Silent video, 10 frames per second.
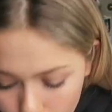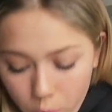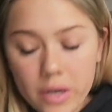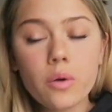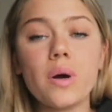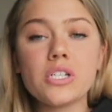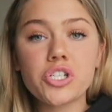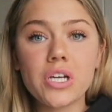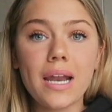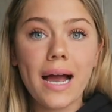One
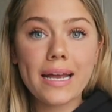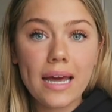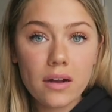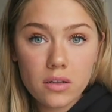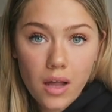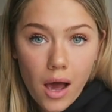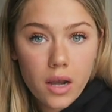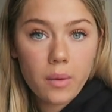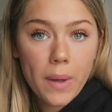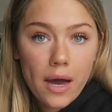question I get a
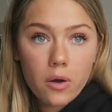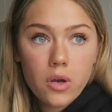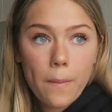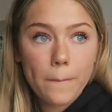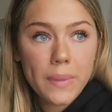lot about